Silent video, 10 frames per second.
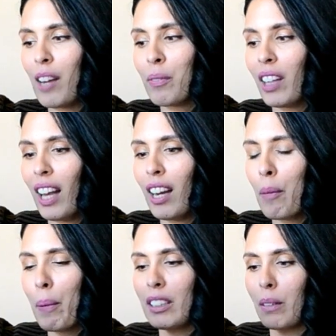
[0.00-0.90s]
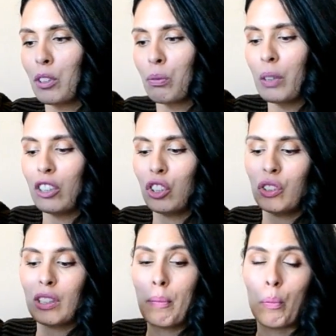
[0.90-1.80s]
glad I picked up some red
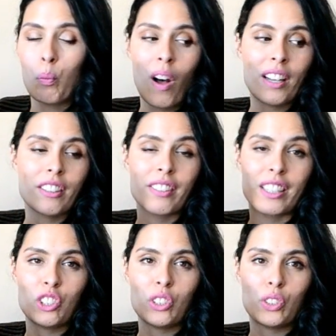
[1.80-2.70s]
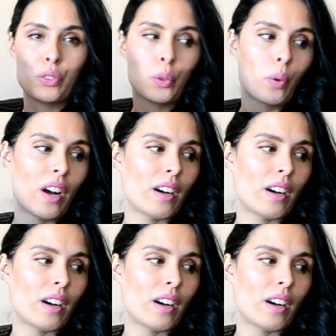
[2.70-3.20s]
shoes. I've been wanting red shoes for a while.